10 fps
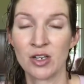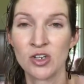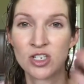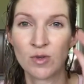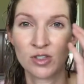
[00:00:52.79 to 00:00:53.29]

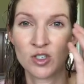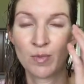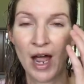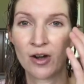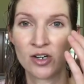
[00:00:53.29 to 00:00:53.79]
Usually with those
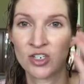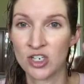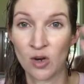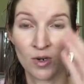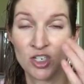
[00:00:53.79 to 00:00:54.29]
powders, you
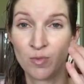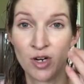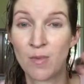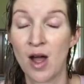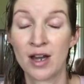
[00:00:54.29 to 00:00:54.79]
know, once you put
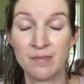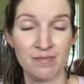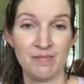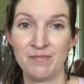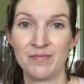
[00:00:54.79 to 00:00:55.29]
them on,
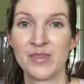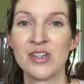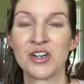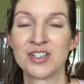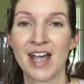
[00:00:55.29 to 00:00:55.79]

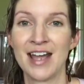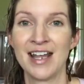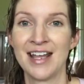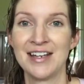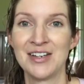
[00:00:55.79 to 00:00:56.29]
they're set
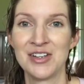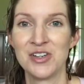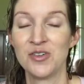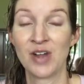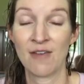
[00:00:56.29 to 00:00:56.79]
and
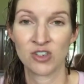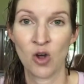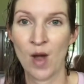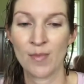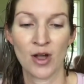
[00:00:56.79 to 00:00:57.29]
you have to go
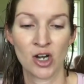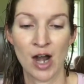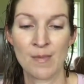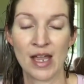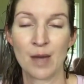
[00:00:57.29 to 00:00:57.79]
wipe all your
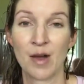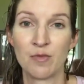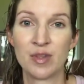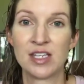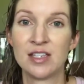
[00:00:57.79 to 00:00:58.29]
eye makeup off.
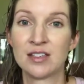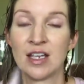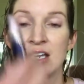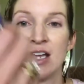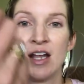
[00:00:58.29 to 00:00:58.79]
But these
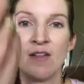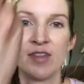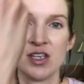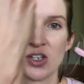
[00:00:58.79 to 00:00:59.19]
are